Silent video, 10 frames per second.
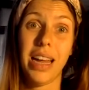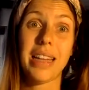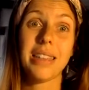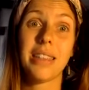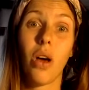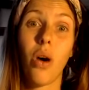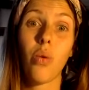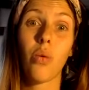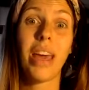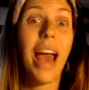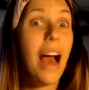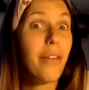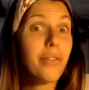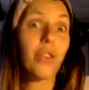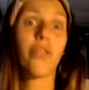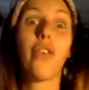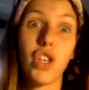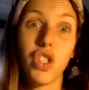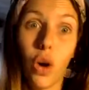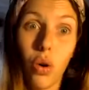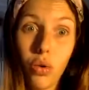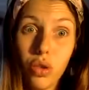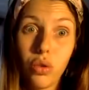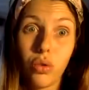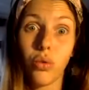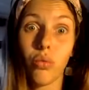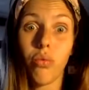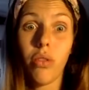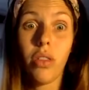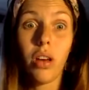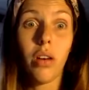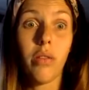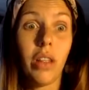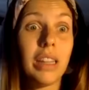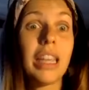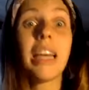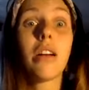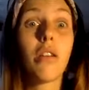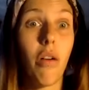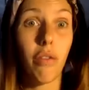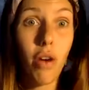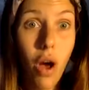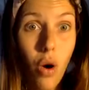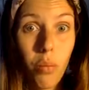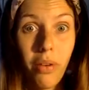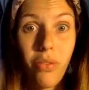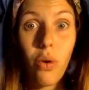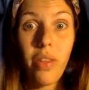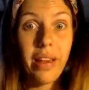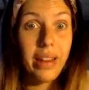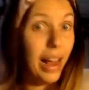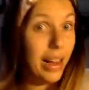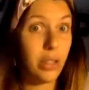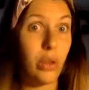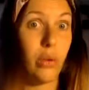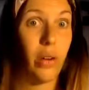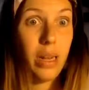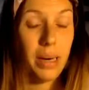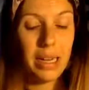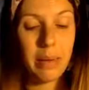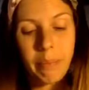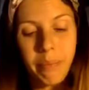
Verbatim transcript: And so they have to first go to the, the leader of Rome before they can execute anybody.